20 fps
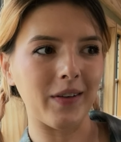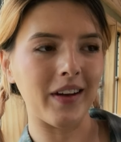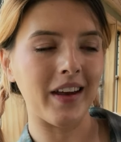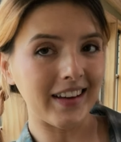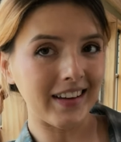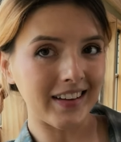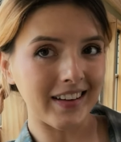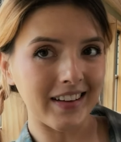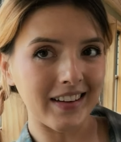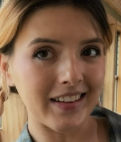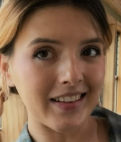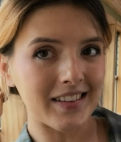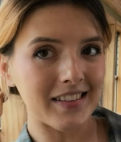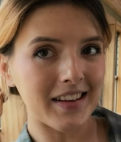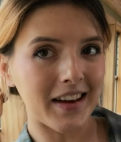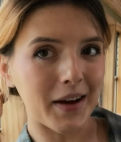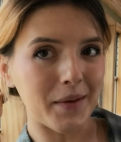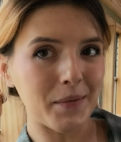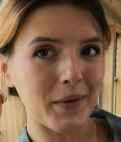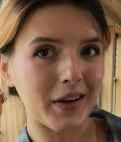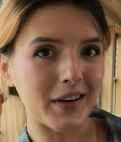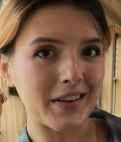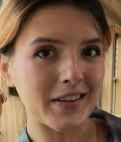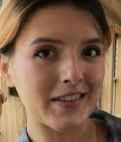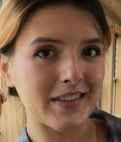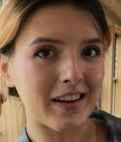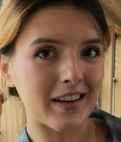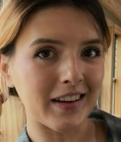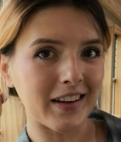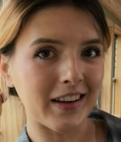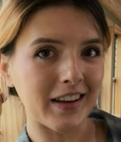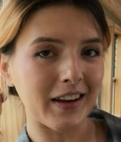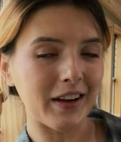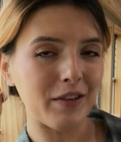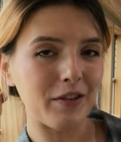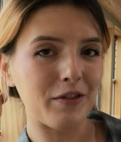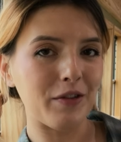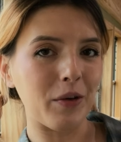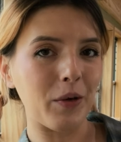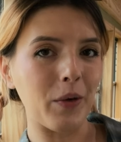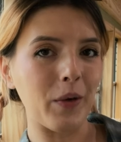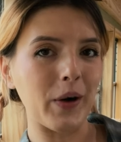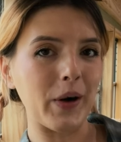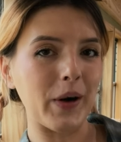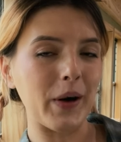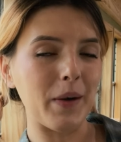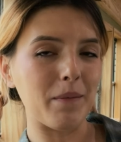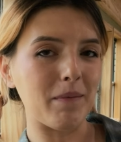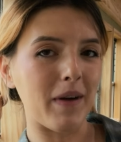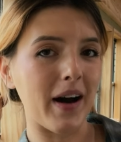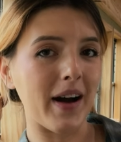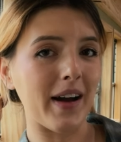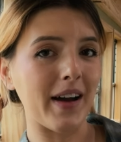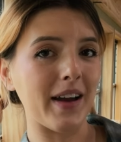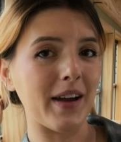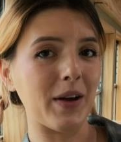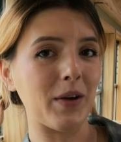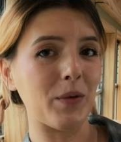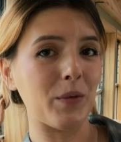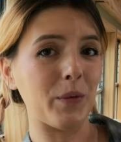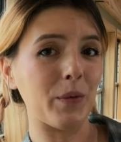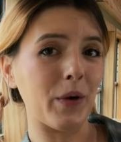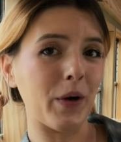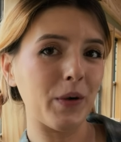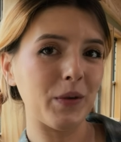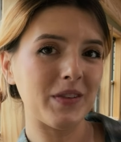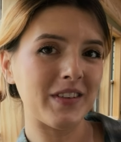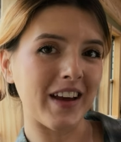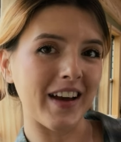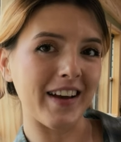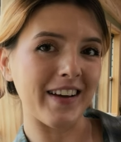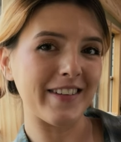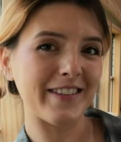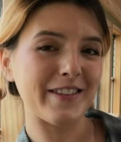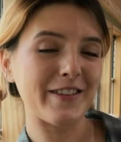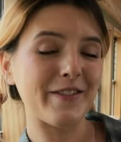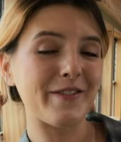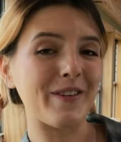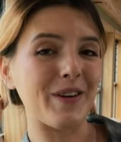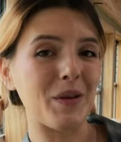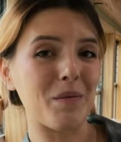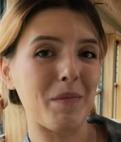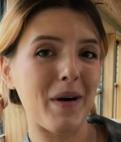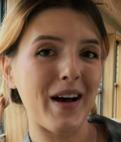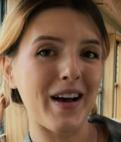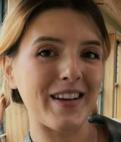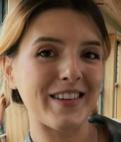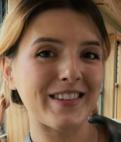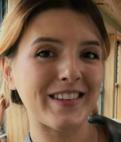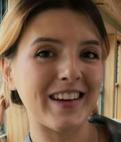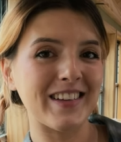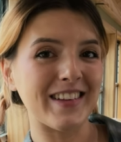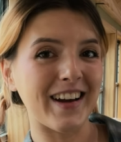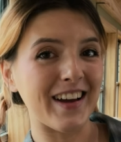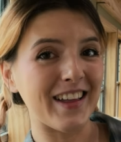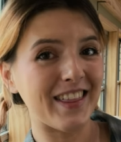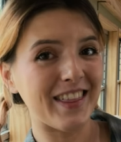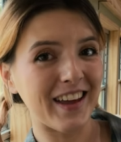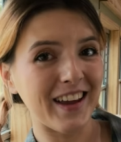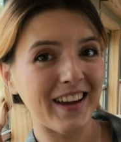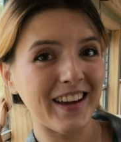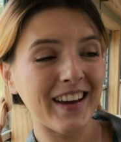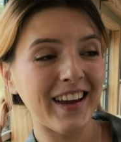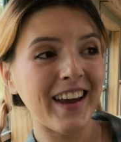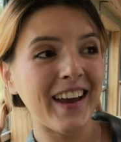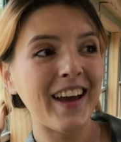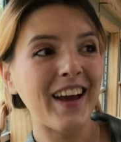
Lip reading: and I'm gonna study for my road test for the bus, because I think